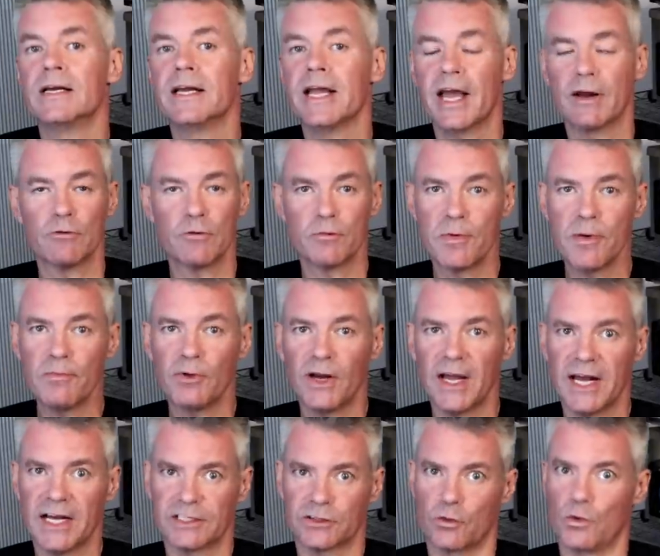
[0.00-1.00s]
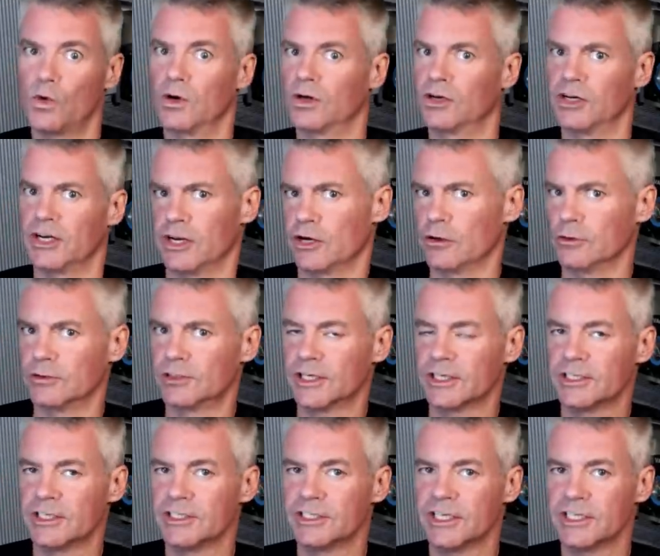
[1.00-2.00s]
And when people ask, well, can you do
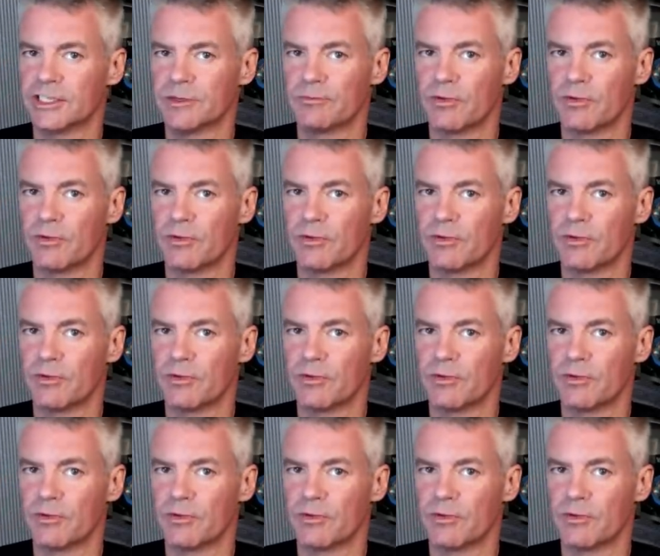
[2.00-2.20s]
such and such a